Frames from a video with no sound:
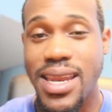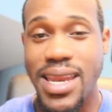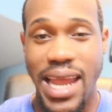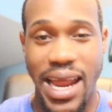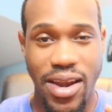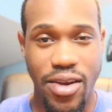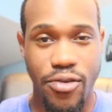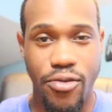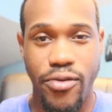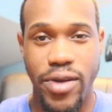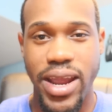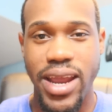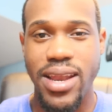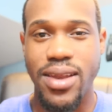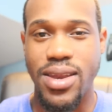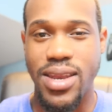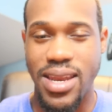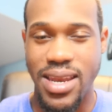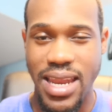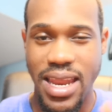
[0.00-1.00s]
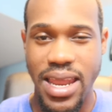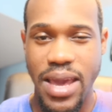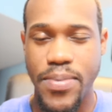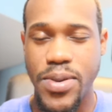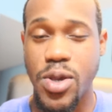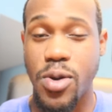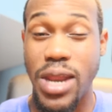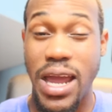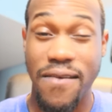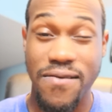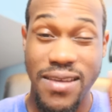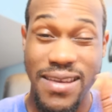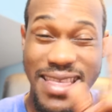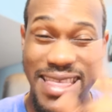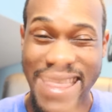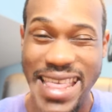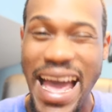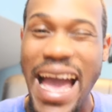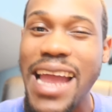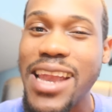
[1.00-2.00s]
Not great. An episode after
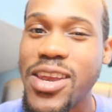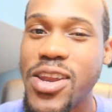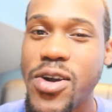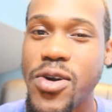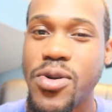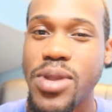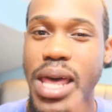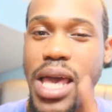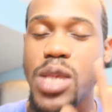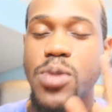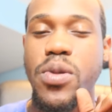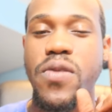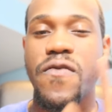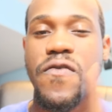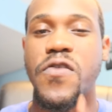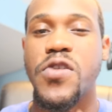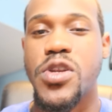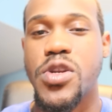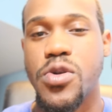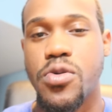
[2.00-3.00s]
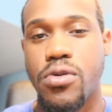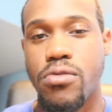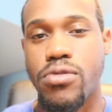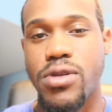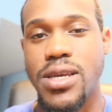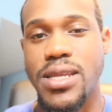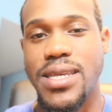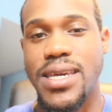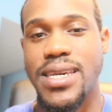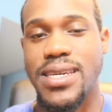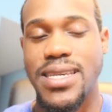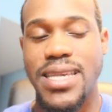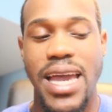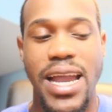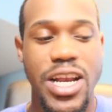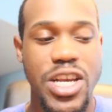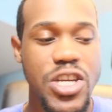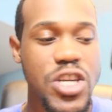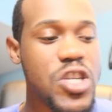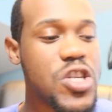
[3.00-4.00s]
that, though, that's when Fujitora really takes
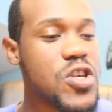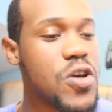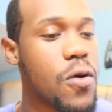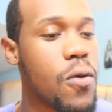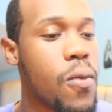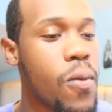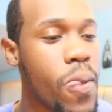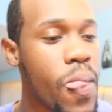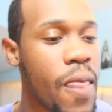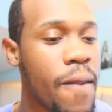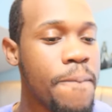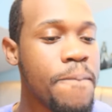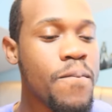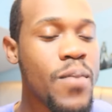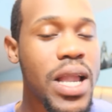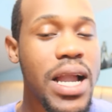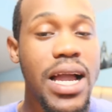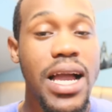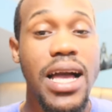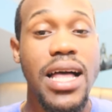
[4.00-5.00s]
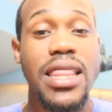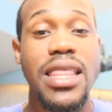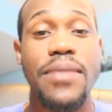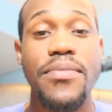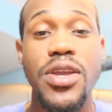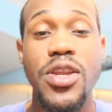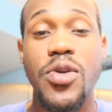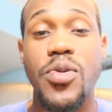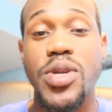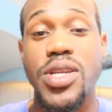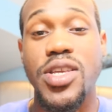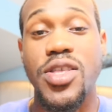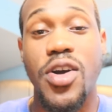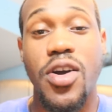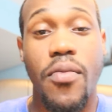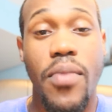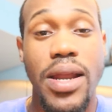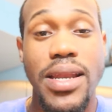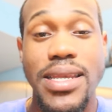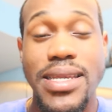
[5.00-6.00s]
action. So, let me know what you
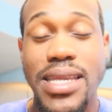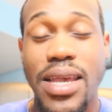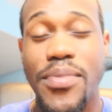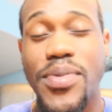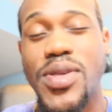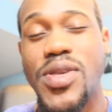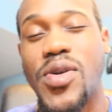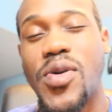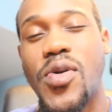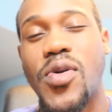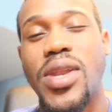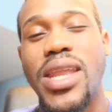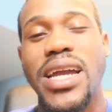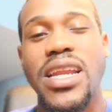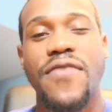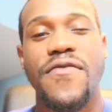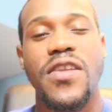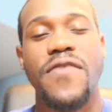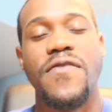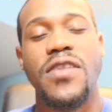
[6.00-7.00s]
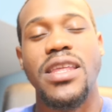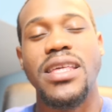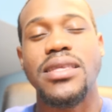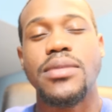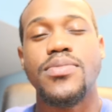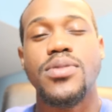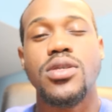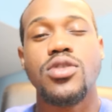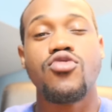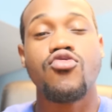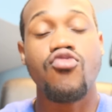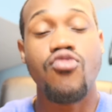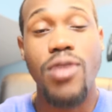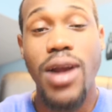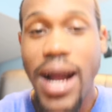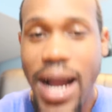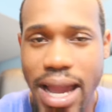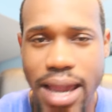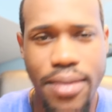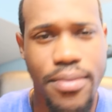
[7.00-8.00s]
thought about this episode. Like the video if you did,
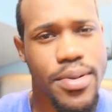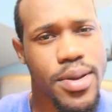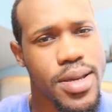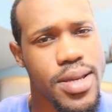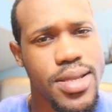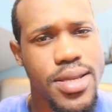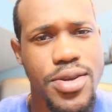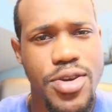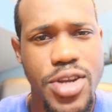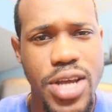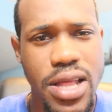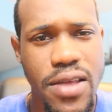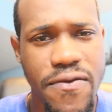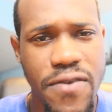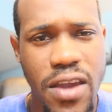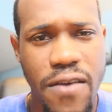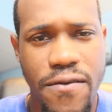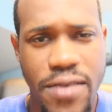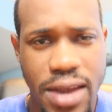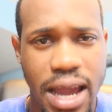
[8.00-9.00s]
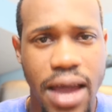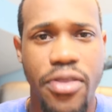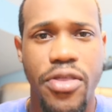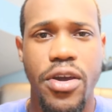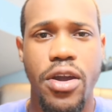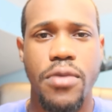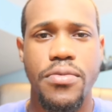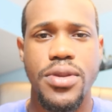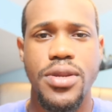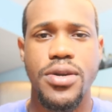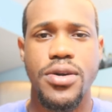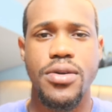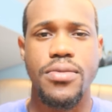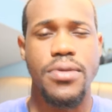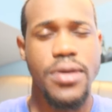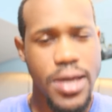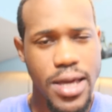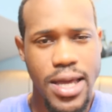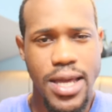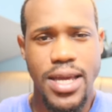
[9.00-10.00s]
subscribe to the channel if you have not, that would be
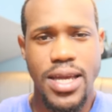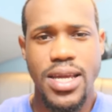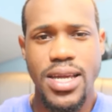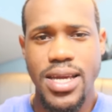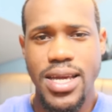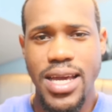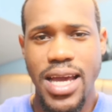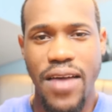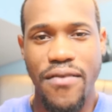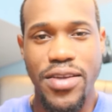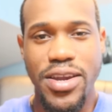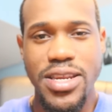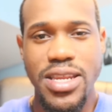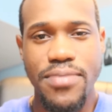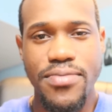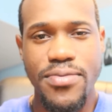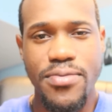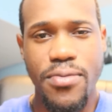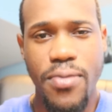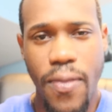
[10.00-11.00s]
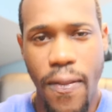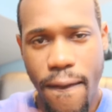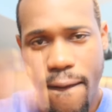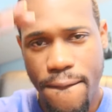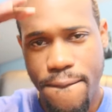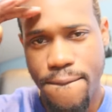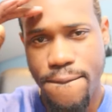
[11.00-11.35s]
dope. Have a good day, people.